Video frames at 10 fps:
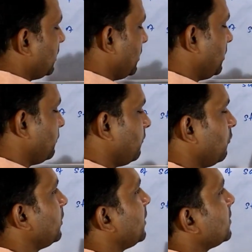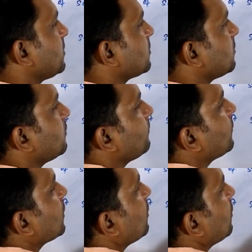it, focus.
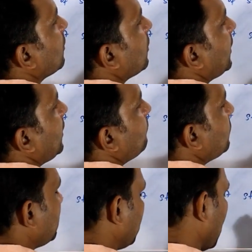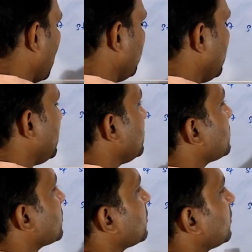If this noun
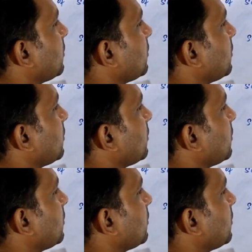is